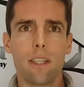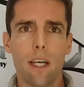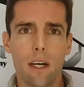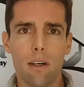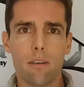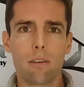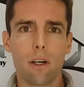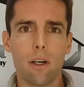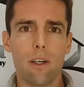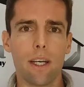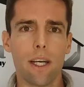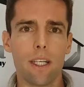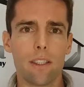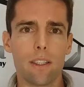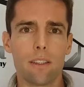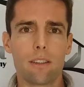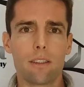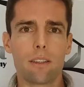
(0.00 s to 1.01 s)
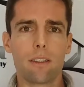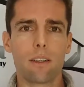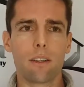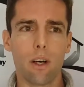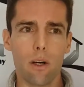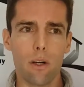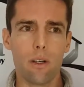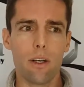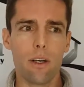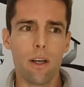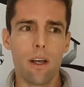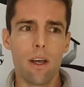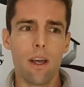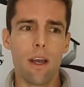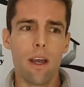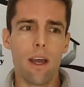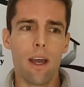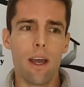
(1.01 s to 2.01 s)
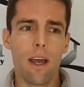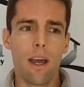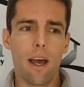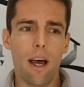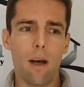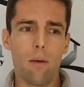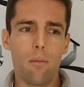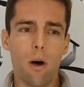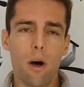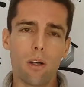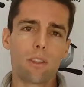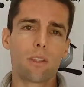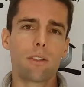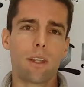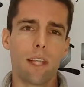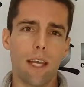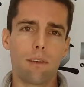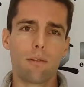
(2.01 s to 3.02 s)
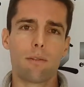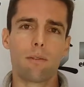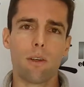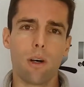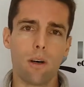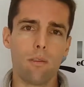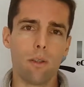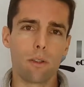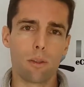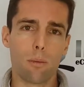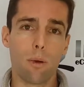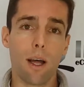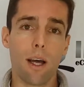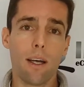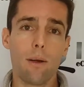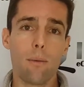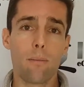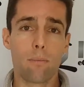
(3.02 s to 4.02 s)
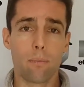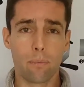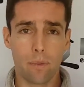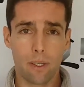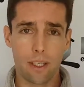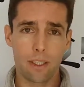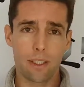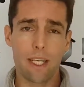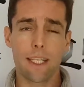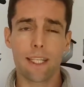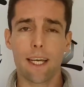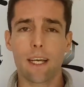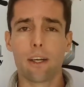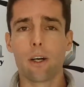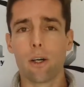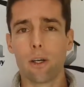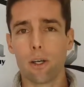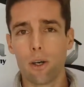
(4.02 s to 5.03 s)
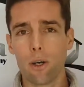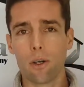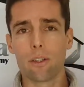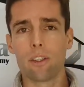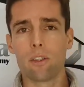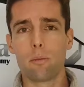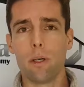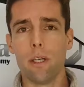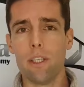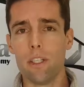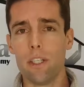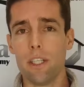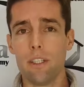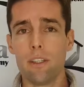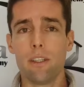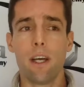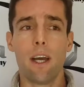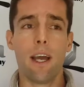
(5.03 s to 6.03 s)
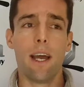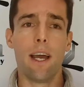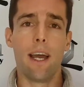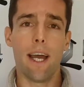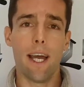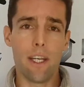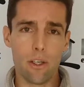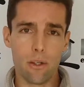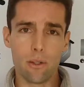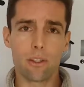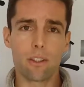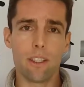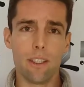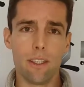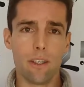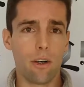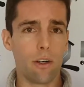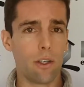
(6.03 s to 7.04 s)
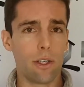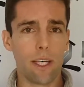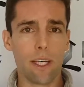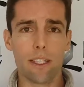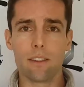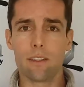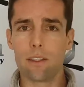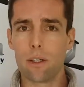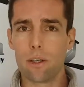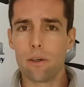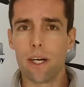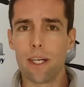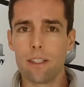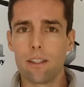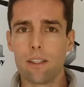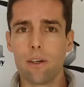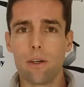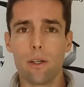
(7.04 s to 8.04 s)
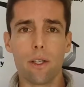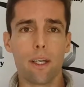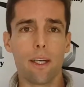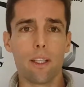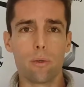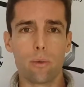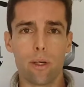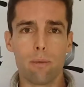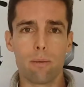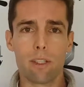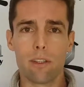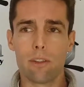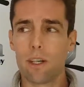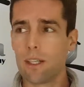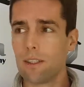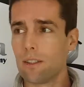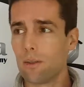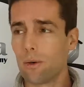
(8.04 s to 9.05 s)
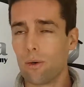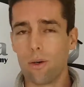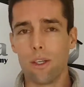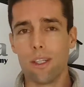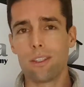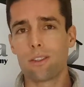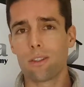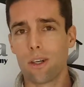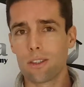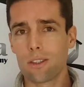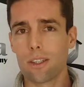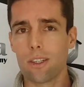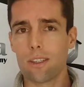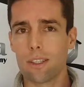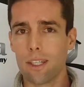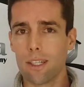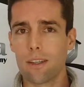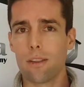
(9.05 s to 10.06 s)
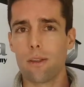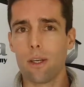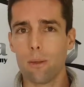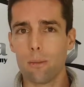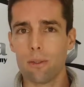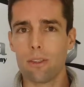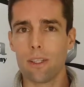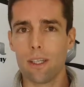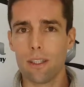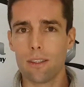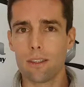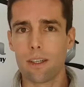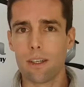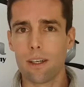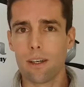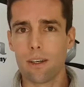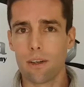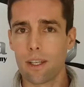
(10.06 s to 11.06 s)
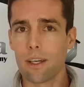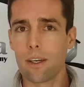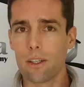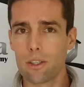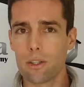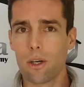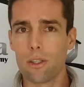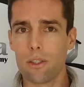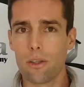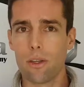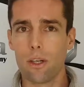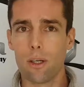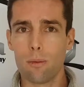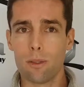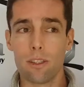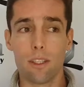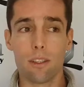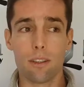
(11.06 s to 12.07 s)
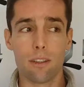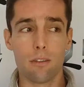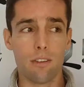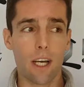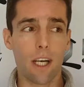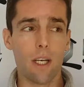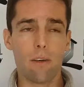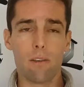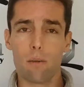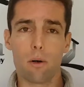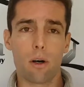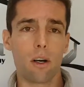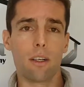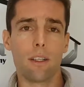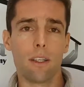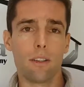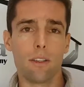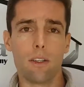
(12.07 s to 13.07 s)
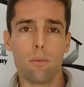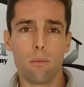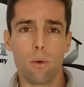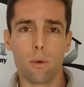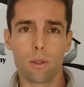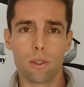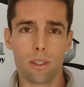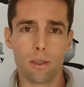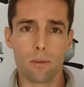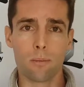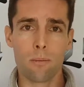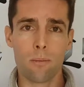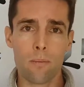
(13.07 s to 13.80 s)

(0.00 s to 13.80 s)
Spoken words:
tariff code, HS code, ask that of your supplier, take that code, look on the spreadsheet, and you'll see, are you getting 0 rated, are you getting 20% rated, or is SARS going to take 30%? Are they going to charge you 30% of the value of the product that you're importing?